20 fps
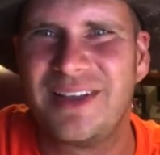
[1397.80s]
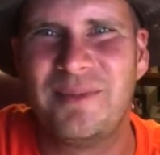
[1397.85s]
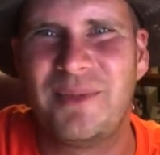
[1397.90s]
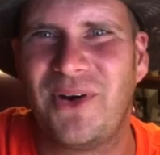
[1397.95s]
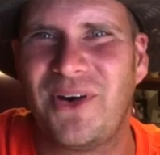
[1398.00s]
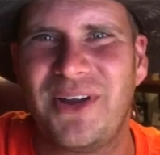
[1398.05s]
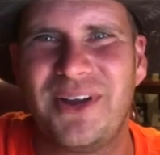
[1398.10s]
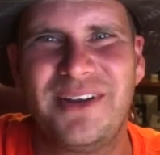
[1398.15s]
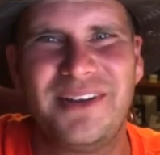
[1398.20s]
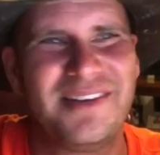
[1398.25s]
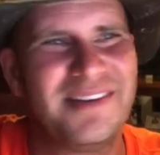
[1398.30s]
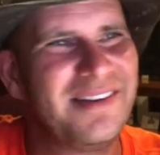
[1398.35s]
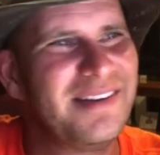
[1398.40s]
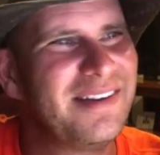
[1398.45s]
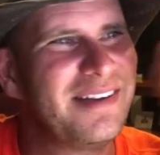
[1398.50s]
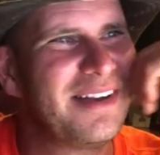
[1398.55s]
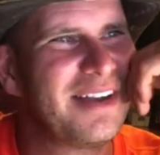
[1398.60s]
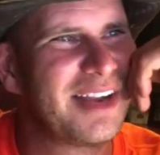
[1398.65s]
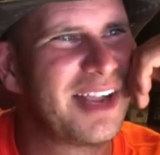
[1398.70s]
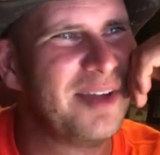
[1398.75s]
Come on.
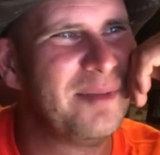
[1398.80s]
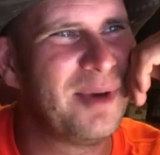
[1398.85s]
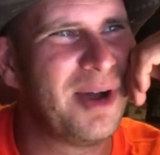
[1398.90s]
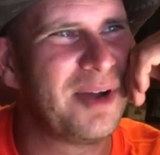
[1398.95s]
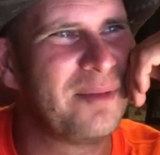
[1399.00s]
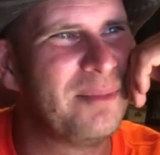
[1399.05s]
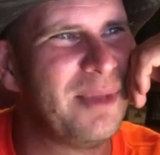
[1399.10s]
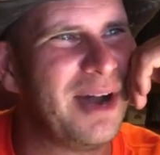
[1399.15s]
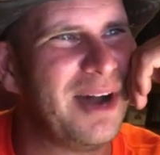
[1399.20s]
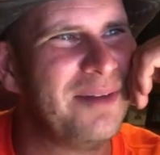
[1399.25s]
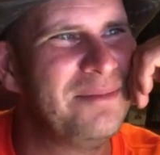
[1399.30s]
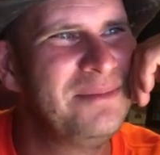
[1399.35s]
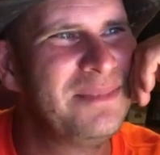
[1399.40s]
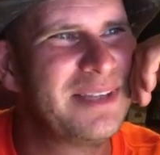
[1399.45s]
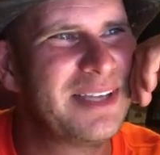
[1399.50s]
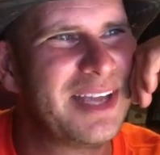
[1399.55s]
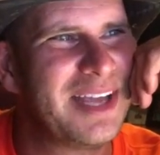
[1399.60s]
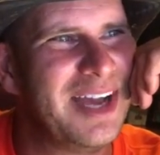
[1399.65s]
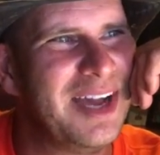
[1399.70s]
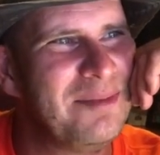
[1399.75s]
Come on, Bob.
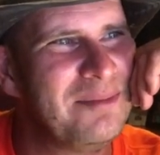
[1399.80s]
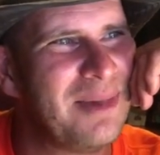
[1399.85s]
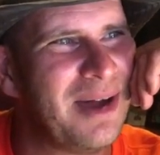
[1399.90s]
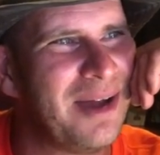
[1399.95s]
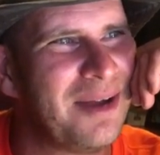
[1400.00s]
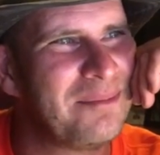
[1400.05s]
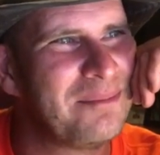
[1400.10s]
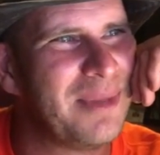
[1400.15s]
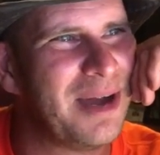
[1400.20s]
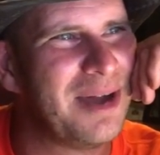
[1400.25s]
Come on,